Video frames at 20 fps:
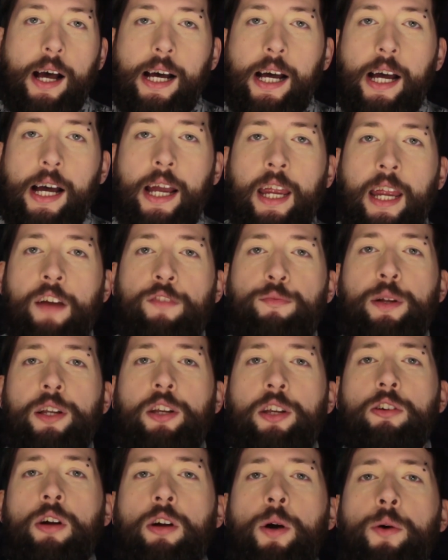I have
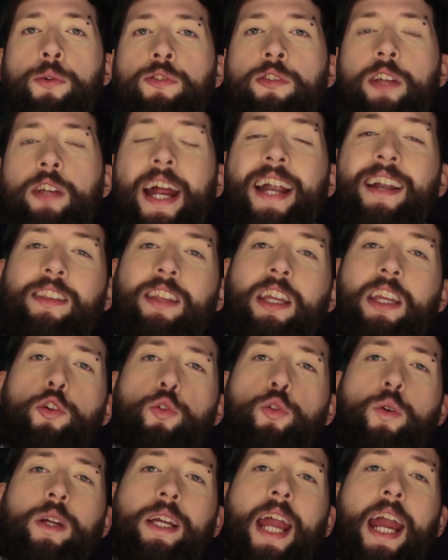been your host and the
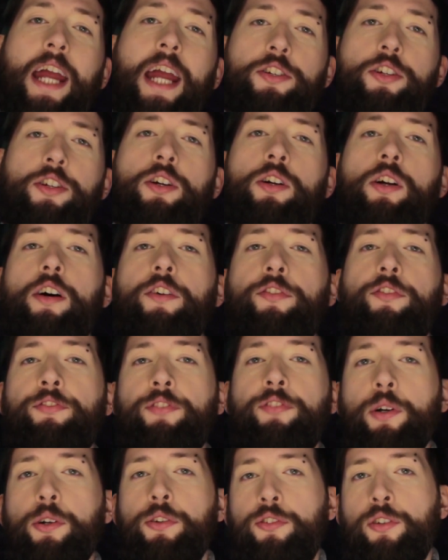creator of
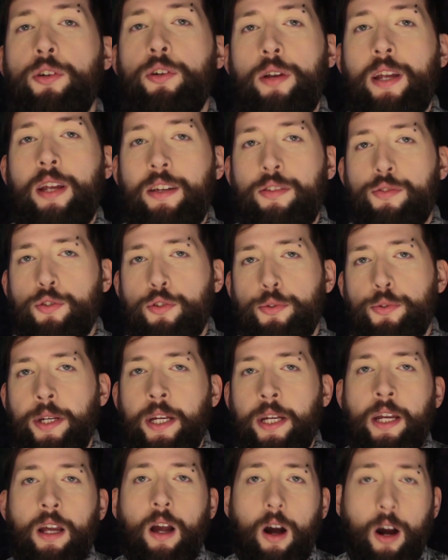Fursuit
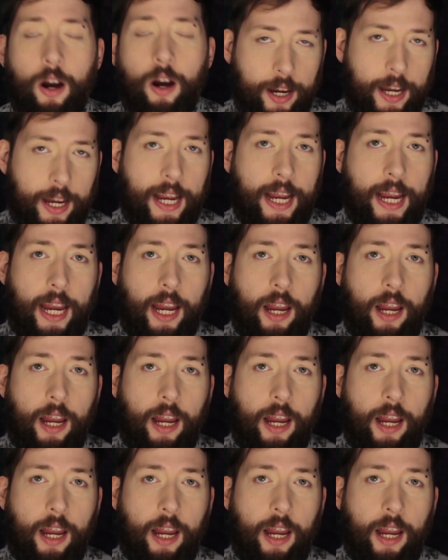History, RK.